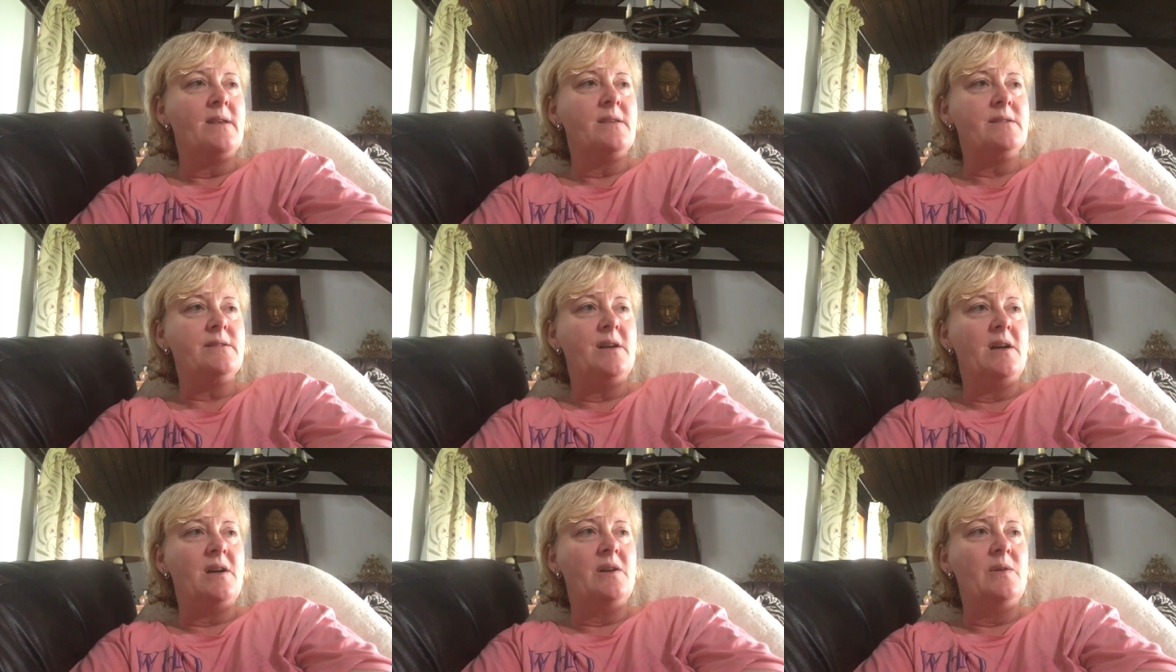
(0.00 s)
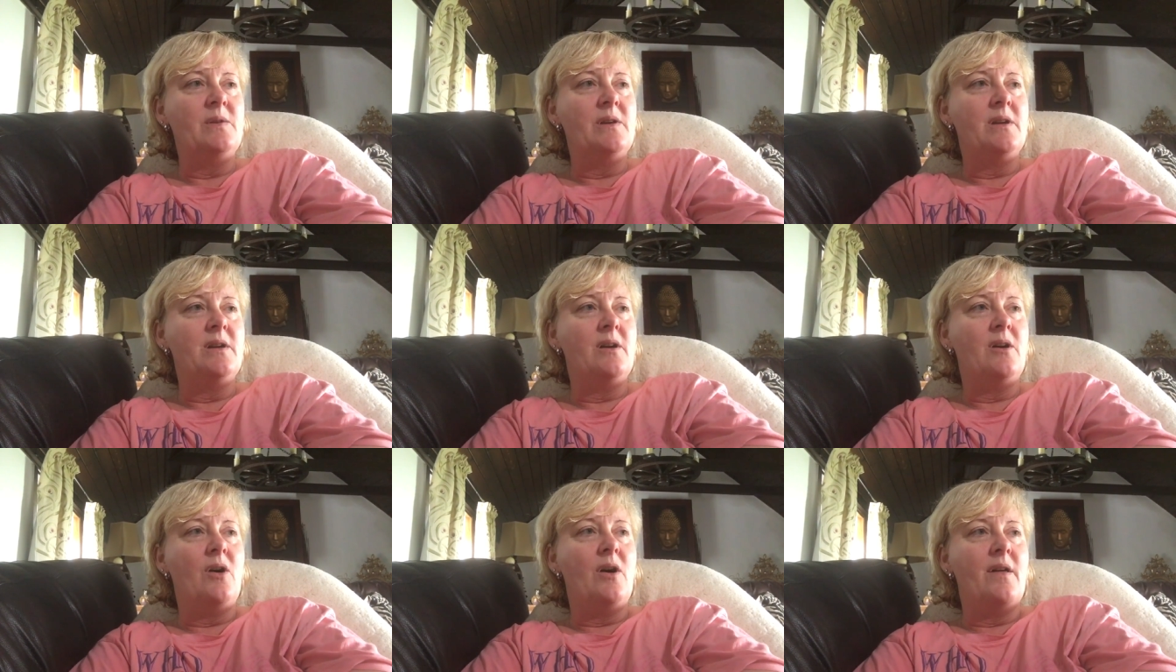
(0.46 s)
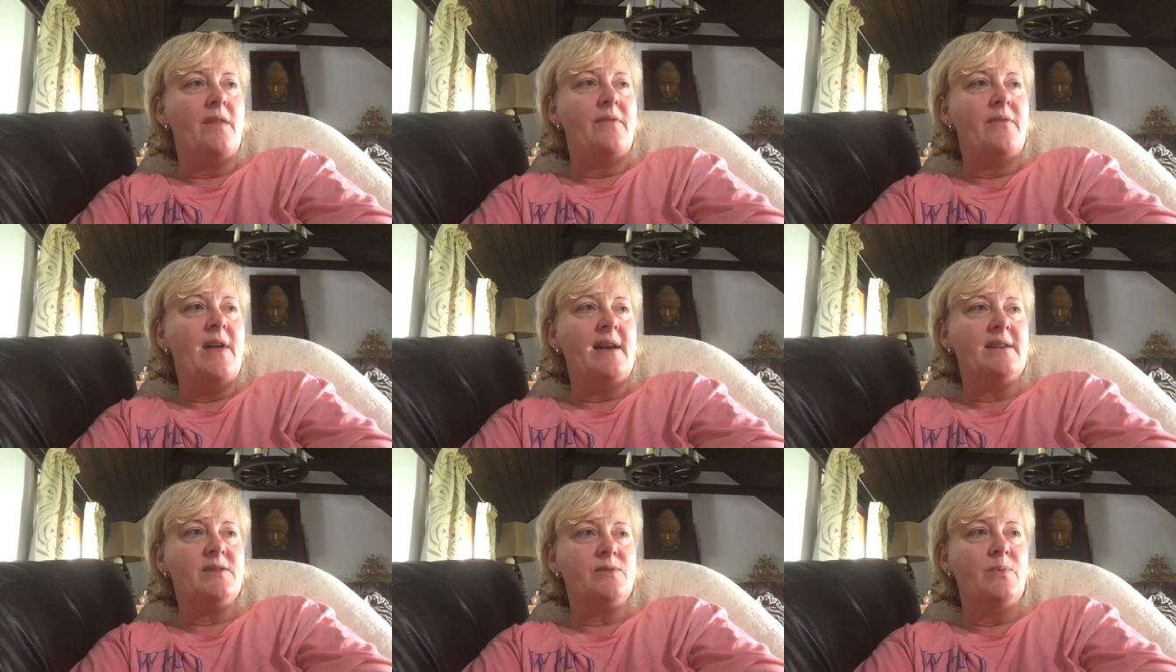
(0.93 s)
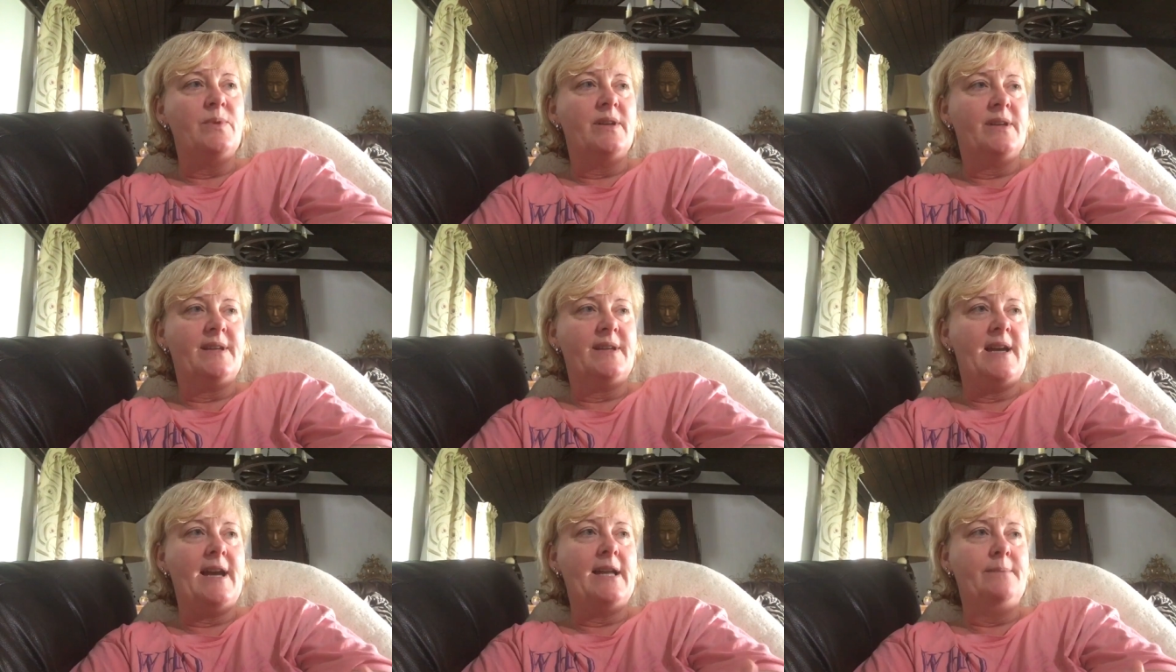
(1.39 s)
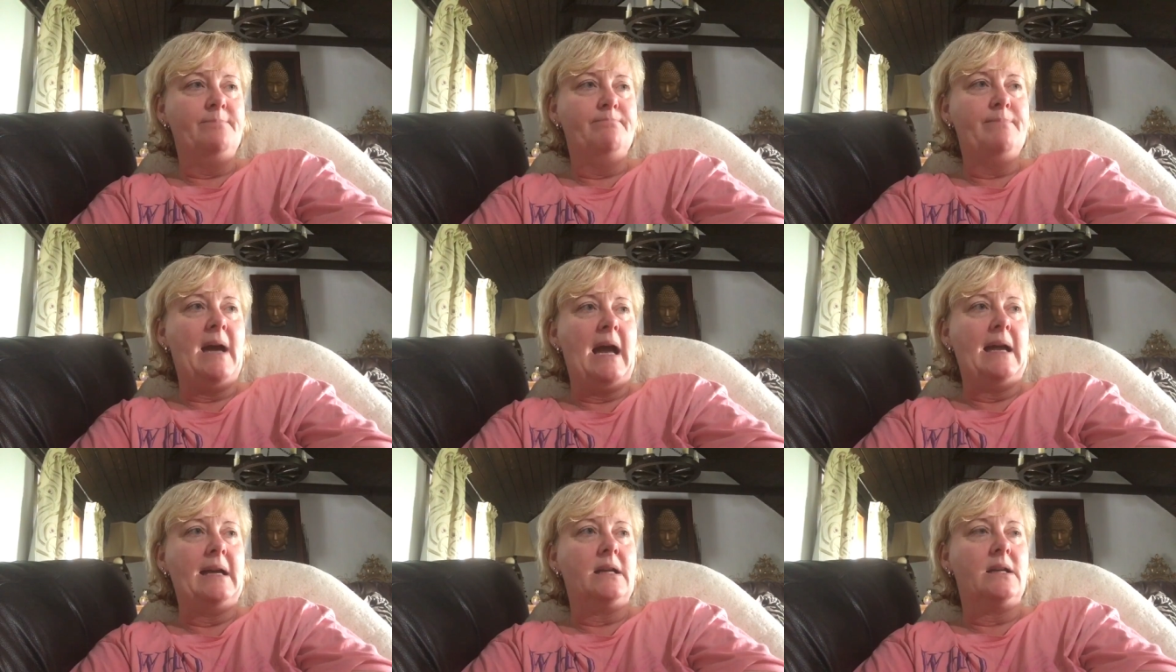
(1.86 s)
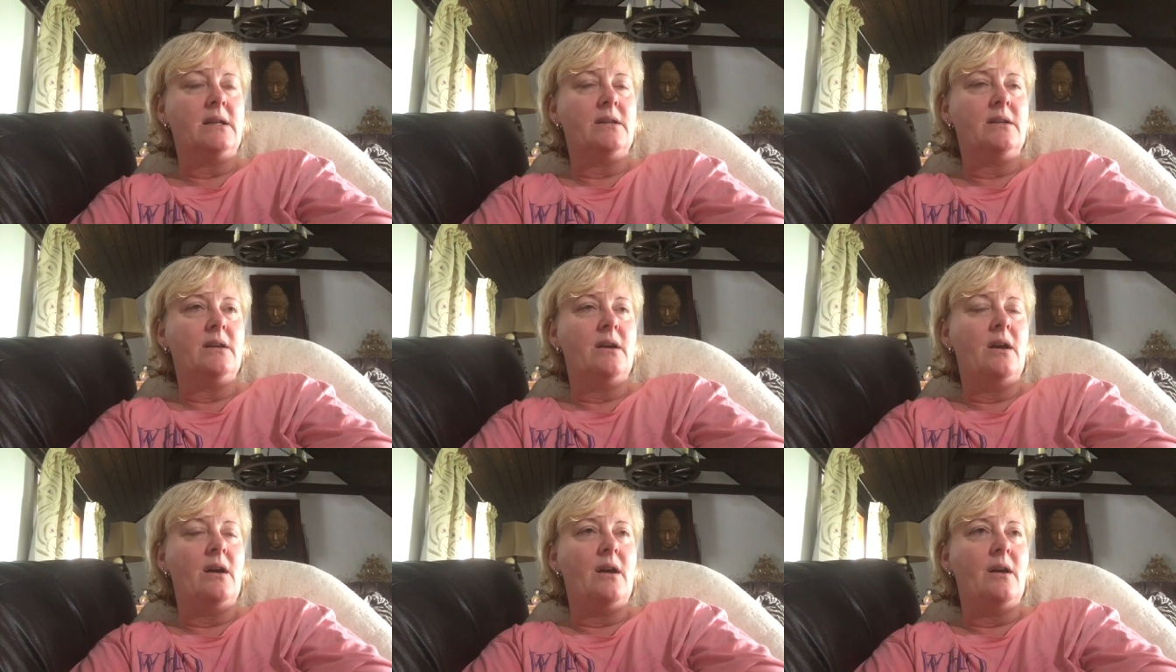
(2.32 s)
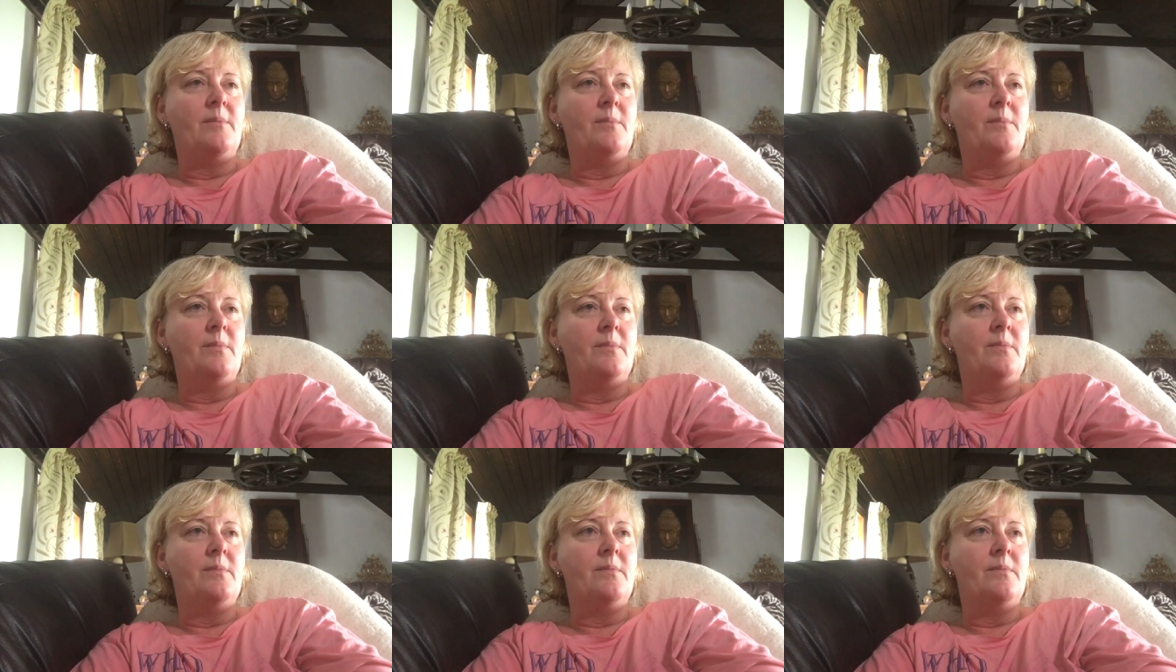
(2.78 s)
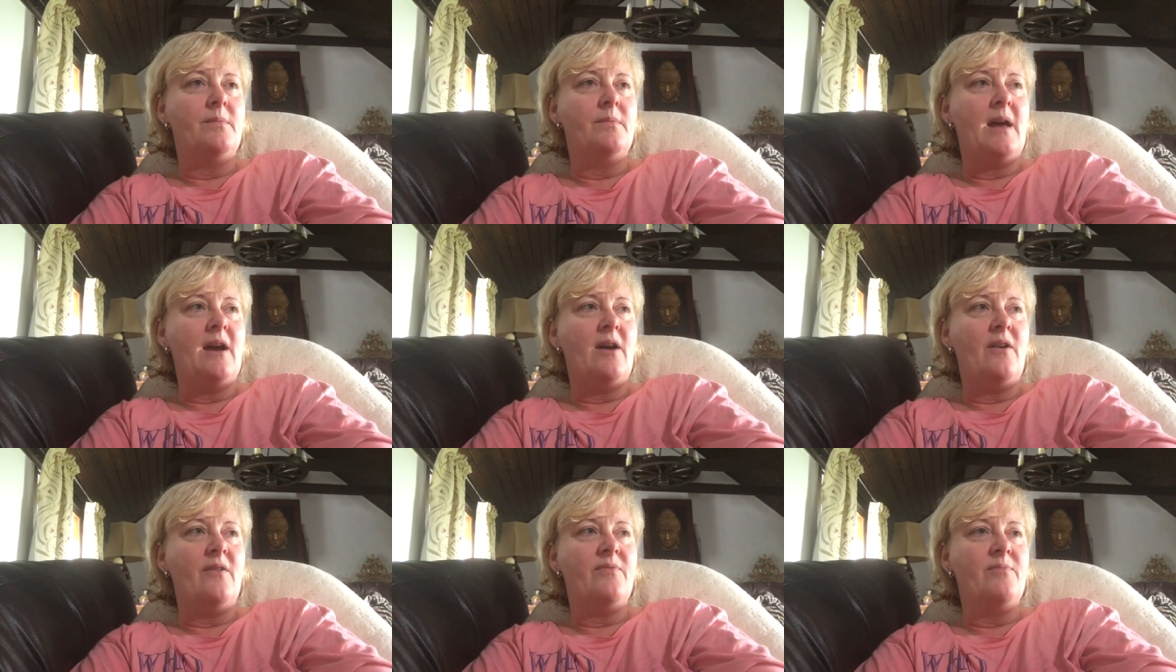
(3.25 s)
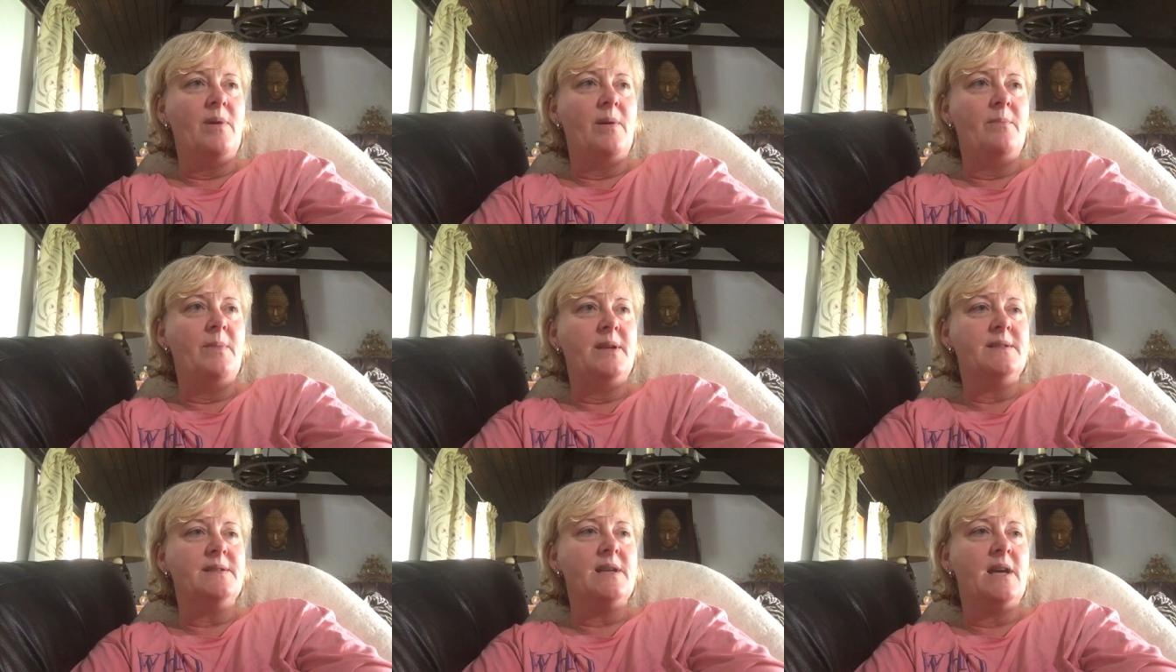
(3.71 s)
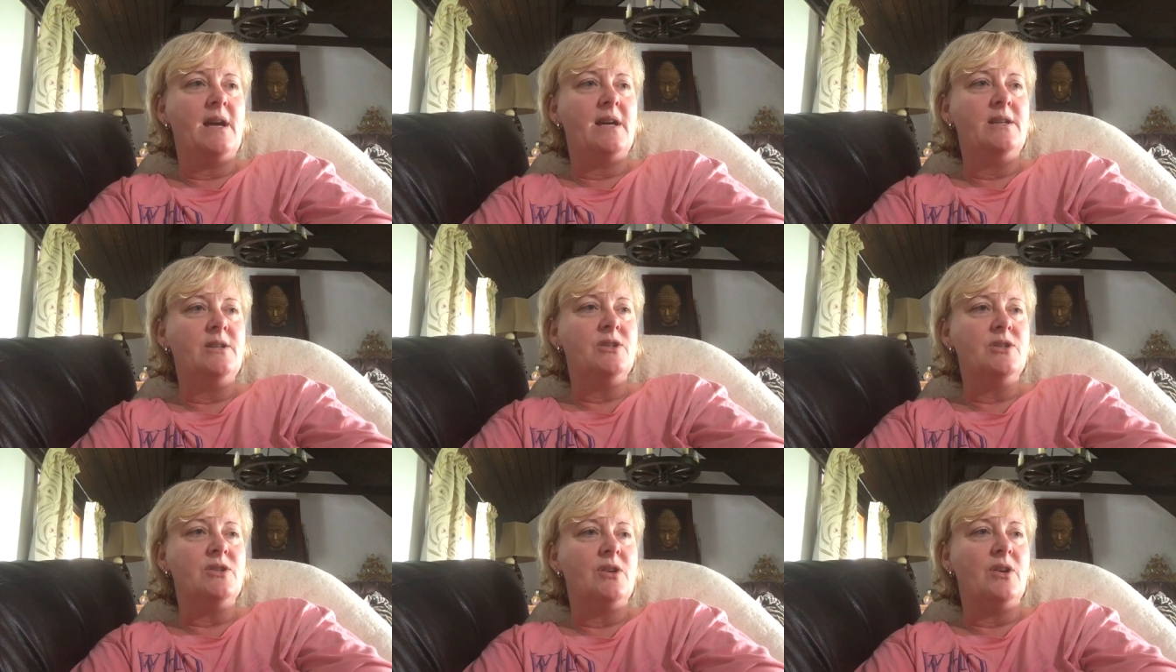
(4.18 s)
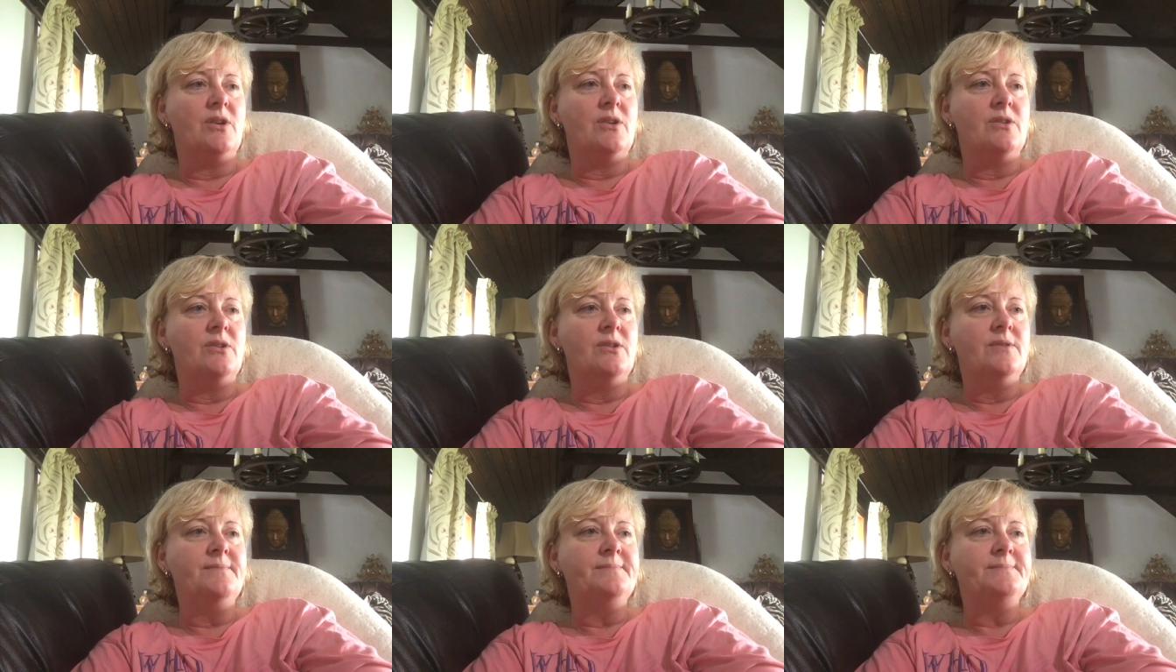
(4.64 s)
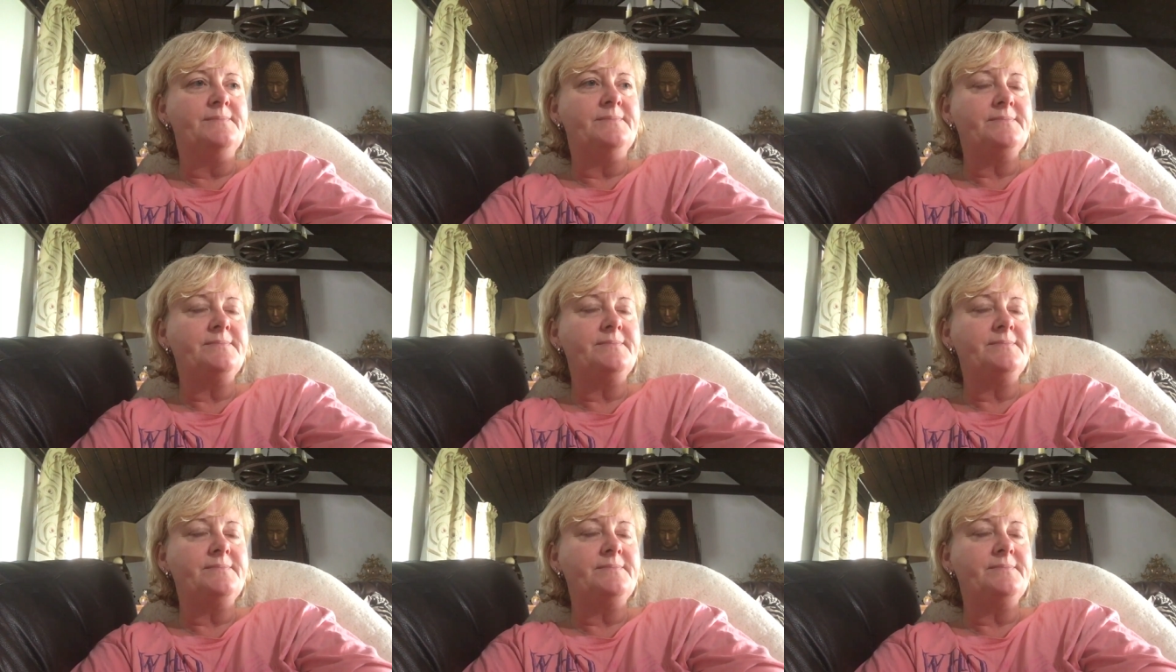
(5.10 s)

So that's when I came back out of my meditation,